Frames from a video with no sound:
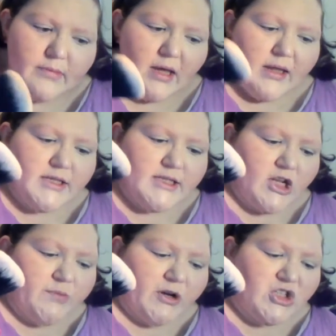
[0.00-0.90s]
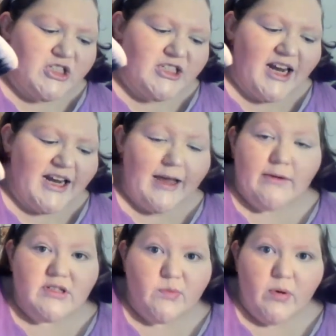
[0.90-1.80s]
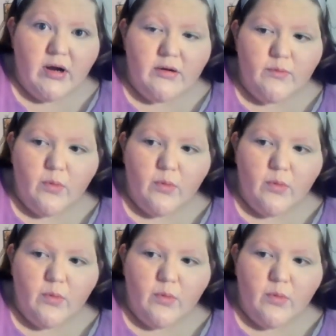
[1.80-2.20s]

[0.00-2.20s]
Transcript: And take your brush and set it down somewhere